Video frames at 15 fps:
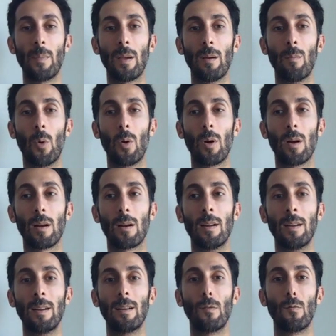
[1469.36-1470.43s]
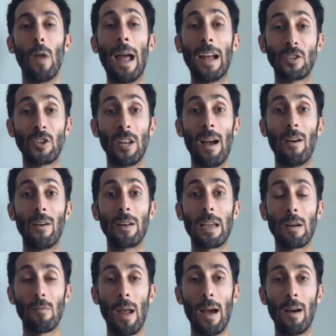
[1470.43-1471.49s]
more rationality
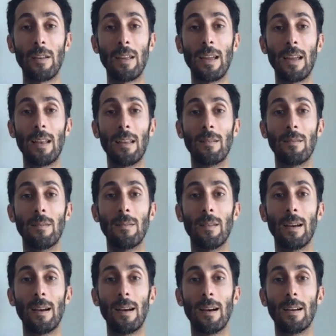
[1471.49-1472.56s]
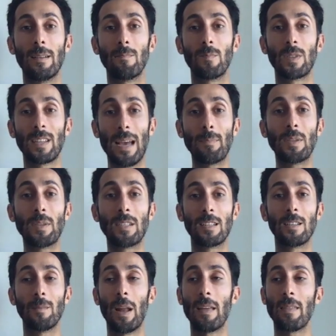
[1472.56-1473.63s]
around it and
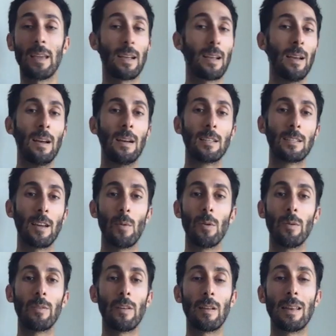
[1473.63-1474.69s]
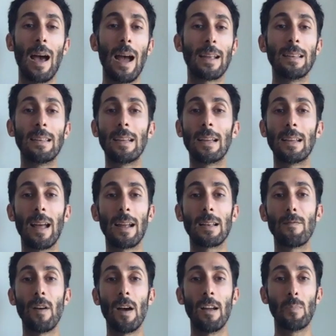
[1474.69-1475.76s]
skepticism. And I think somewhere between 90 and
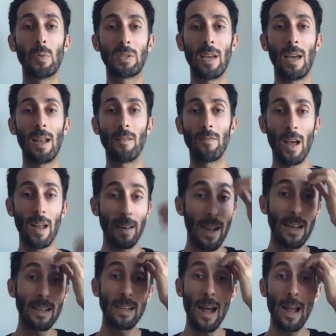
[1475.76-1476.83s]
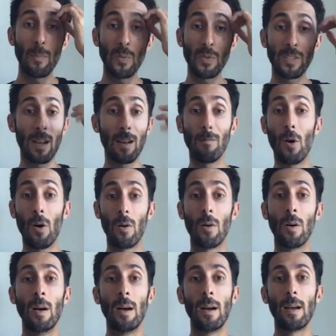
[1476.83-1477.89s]
95%, if not 99% of
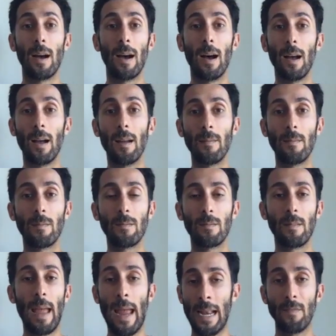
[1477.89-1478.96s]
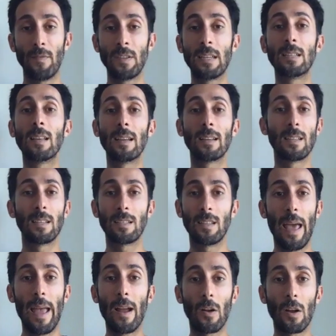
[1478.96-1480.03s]
all NFTs that exist today
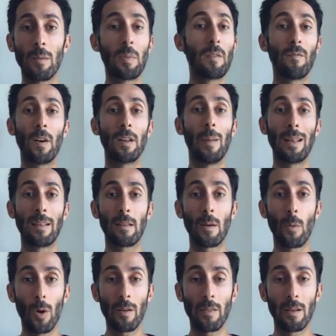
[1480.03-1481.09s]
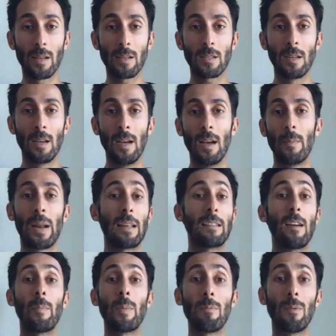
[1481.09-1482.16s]
are going to be fundamentally worthless. But I
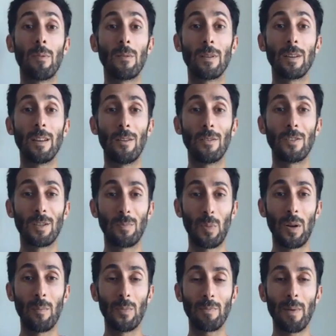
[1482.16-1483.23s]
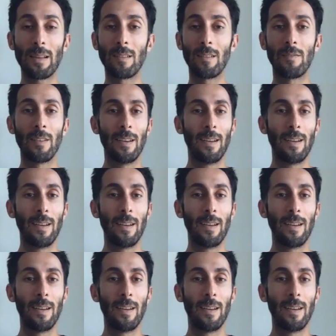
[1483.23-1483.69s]
tell people, just put in perspective,